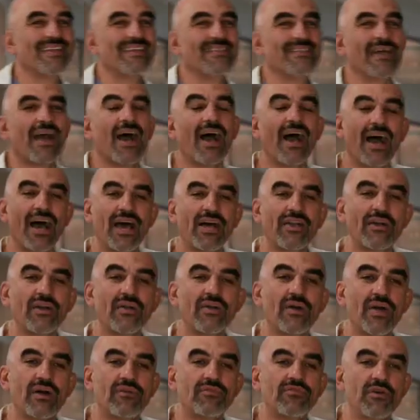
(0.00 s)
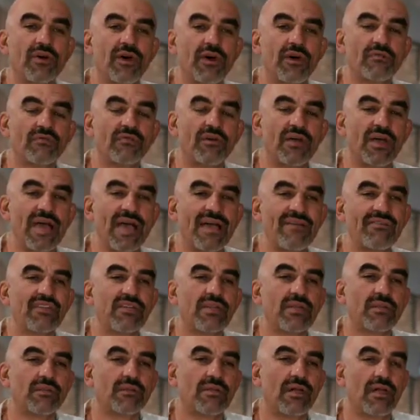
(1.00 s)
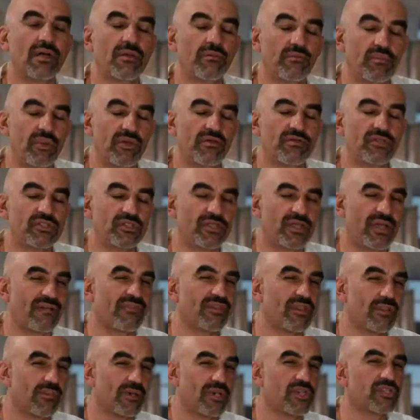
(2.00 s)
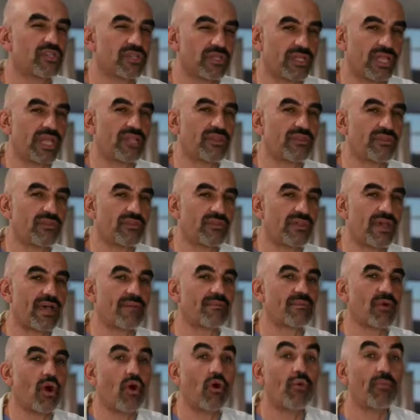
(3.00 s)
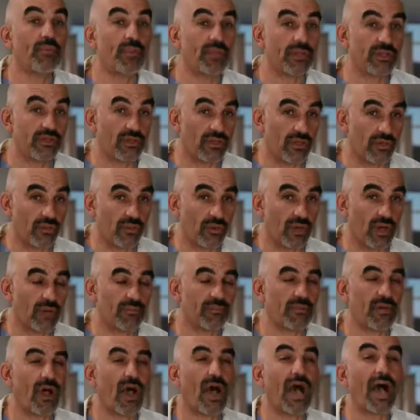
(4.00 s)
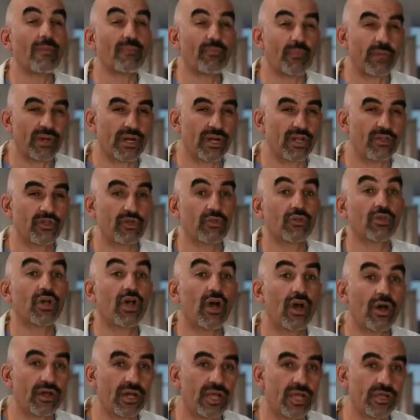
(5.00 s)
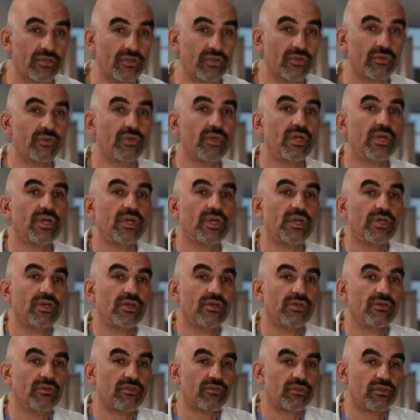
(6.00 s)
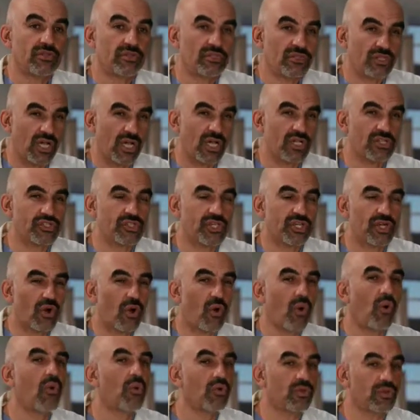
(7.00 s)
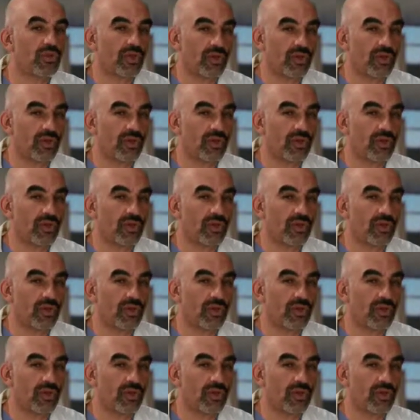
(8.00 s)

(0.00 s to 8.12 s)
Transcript: the honor of, of having a, a, privilege of having a patient let them open you up, operate on you, cut on you, touch and hold